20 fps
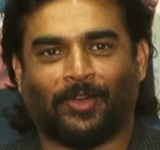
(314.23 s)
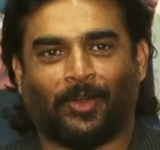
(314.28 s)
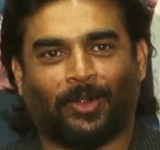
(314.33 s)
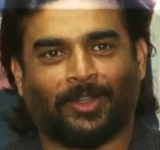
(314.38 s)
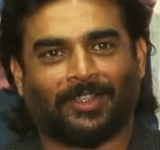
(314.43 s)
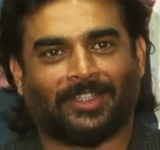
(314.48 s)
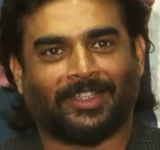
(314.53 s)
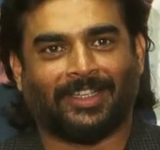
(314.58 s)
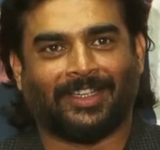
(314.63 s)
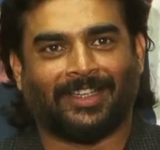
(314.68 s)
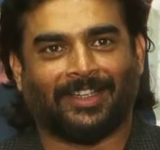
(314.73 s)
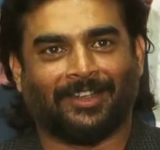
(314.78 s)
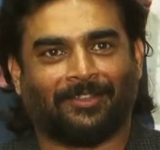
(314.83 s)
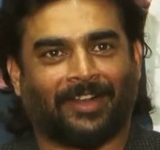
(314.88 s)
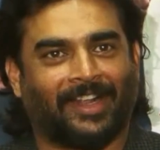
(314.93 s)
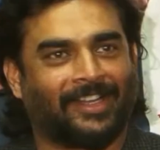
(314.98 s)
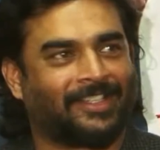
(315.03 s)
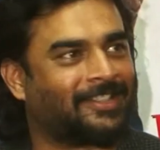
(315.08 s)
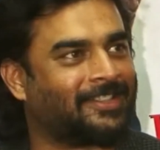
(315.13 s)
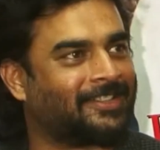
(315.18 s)
all the
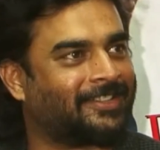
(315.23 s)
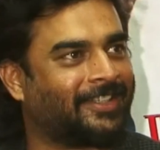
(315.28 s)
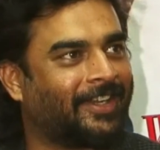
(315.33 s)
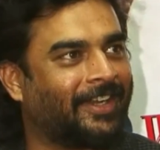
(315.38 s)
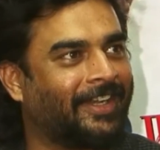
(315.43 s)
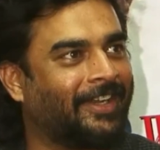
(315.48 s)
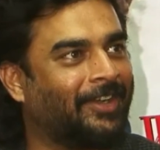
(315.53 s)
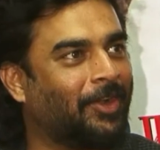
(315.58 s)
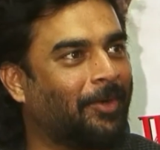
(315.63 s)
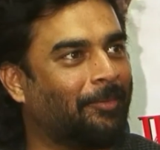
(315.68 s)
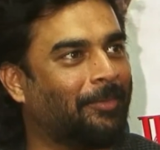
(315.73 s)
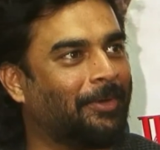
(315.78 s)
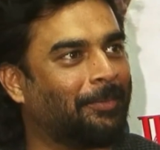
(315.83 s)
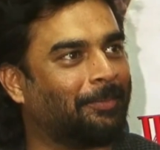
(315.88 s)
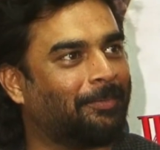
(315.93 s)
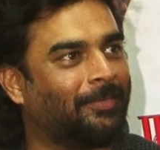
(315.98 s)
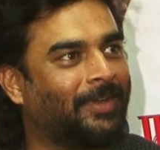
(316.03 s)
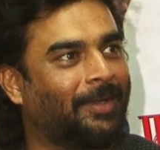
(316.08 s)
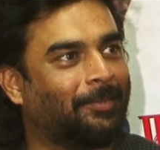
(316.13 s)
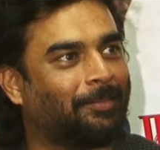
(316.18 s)
vices that any normal
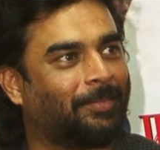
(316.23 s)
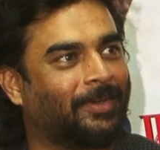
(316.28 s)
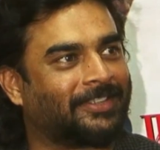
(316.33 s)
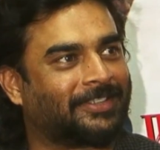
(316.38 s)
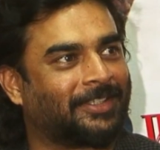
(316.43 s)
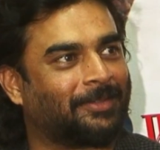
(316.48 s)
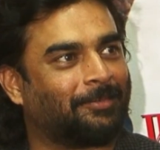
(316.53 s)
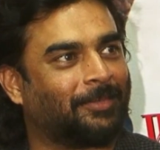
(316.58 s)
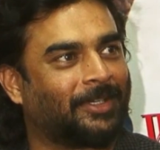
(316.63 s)
person